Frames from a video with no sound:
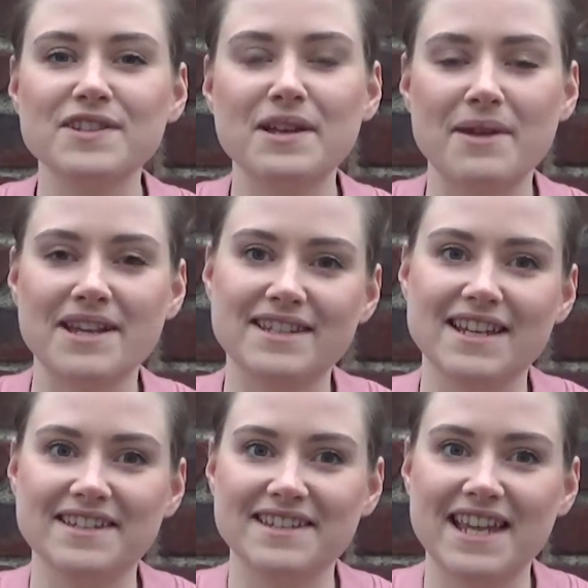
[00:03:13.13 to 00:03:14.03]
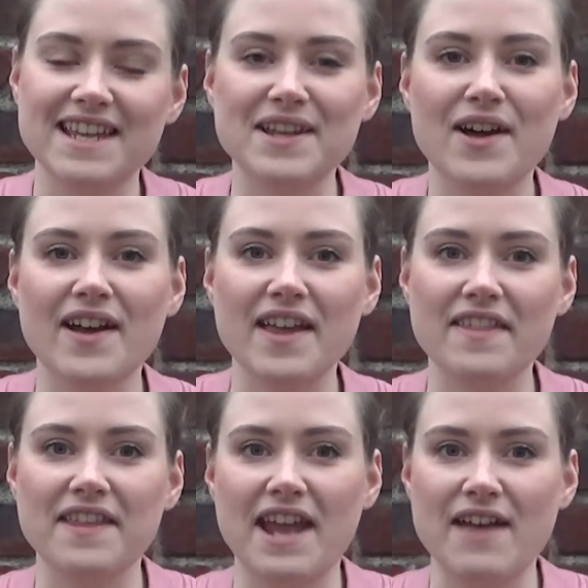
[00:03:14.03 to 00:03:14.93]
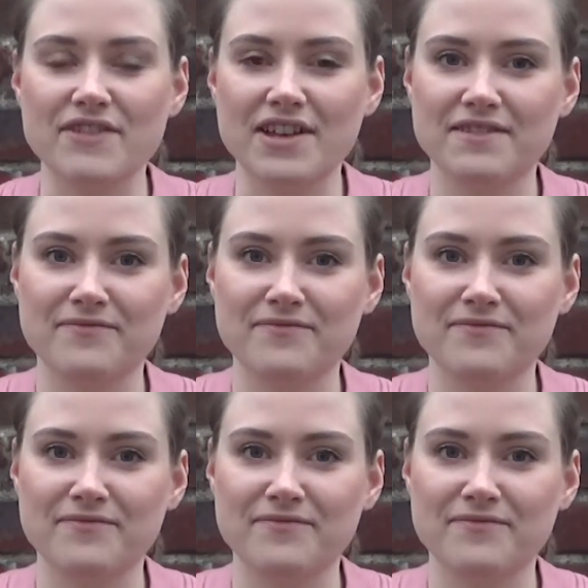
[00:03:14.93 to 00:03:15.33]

Oasis is higher than ever.